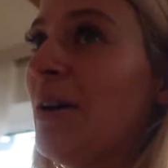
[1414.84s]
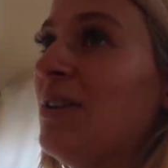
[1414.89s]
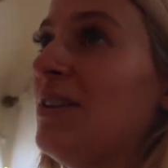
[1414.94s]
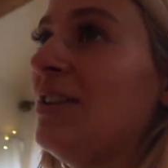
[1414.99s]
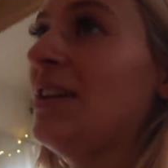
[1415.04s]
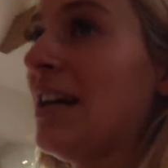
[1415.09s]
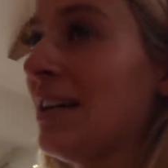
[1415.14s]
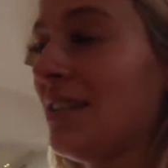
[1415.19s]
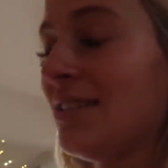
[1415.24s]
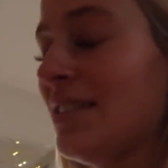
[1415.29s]

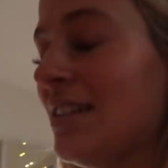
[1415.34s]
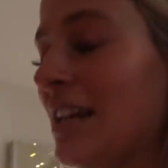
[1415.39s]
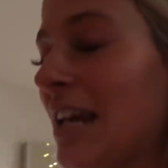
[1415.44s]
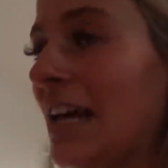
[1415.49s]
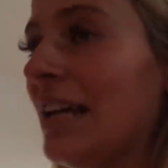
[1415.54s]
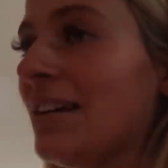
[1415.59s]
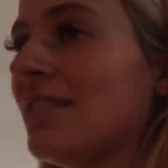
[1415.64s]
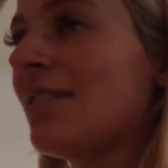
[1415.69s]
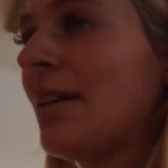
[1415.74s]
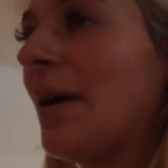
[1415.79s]
mode
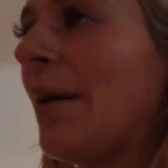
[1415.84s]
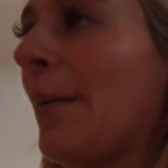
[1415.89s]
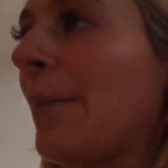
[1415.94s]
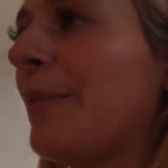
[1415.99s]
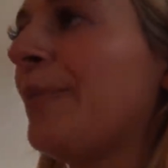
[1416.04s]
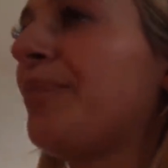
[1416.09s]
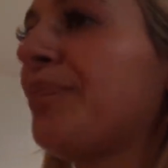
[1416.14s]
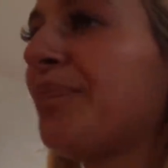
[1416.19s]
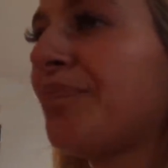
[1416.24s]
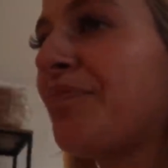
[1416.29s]
yesterday,
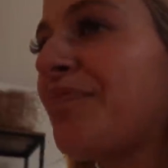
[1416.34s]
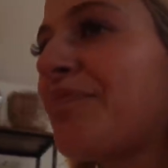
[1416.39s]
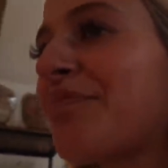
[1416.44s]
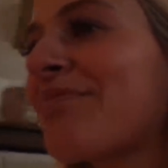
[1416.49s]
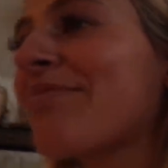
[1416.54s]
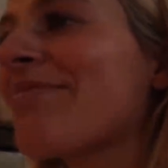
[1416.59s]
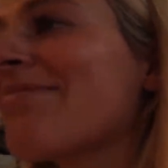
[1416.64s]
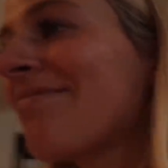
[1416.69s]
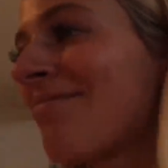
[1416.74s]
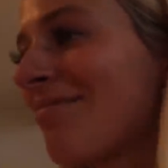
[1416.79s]
so
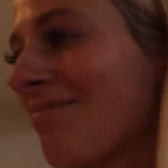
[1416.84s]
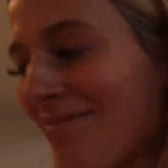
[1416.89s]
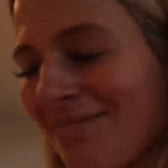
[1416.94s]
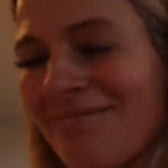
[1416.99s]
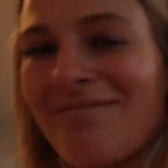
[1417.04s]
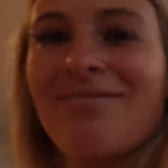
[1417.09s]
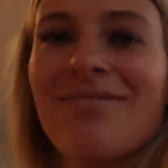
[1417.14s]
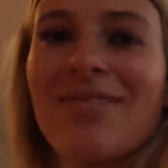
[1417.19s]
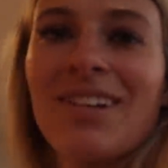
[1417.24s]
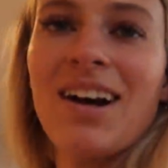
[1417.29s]

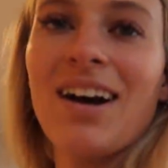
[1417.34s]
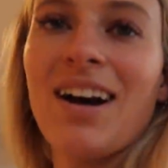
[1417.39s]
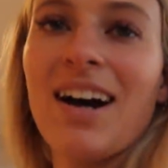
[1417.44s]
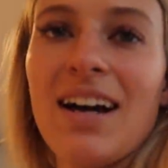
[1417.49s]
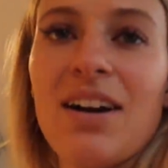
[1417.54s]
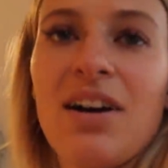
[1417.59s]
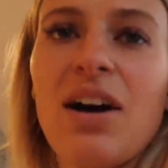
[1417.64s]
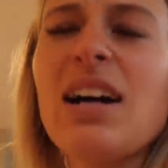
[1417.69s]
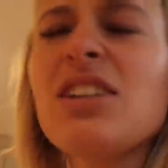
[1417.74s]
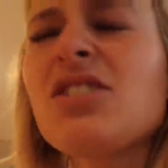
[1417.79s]

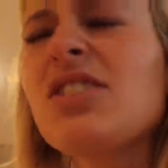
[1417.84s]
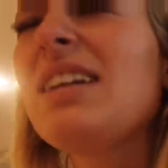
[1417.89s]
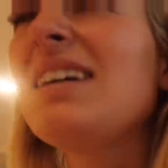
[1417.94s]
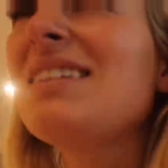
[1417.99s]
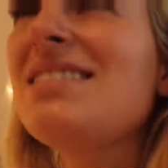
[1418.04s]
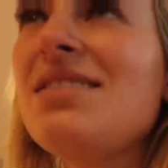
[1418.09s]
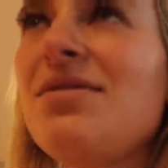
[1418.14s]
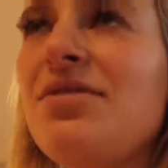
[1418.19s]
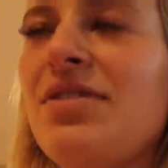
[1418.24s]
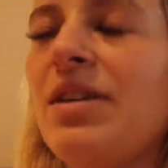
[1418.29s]
I
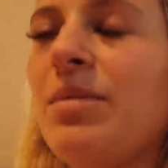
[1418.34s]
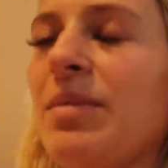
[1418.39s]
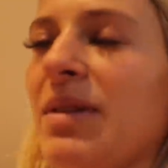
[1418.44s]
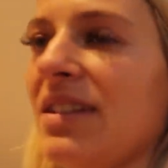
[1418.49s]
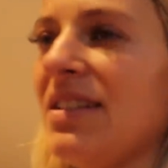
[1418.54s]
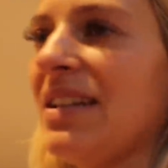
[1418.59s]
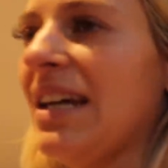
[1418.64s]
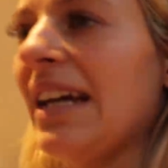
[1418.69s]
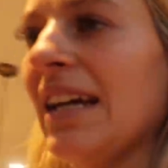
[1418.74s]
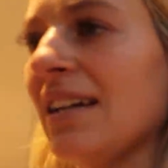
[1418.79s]
did film in
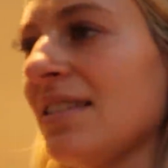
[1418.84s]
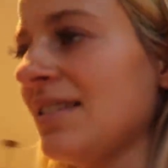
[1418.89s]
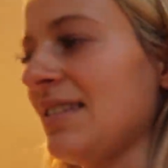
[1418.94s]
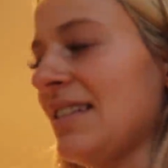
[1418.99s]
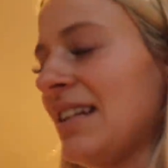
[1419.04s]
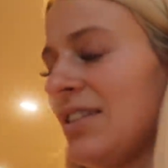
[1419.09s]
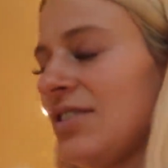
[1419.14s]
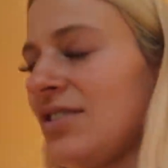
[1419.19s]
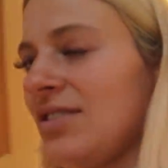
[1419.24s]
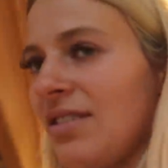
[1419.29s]
the day
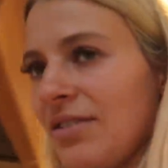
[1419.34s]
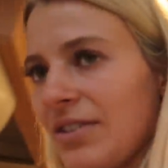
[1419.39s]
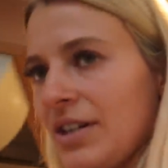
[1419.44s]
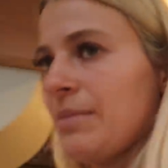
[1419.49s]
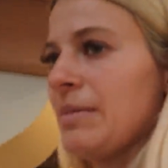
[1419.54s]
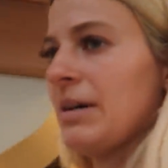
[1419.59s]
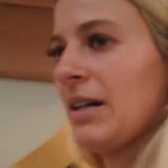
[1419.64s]
yesterday, just not very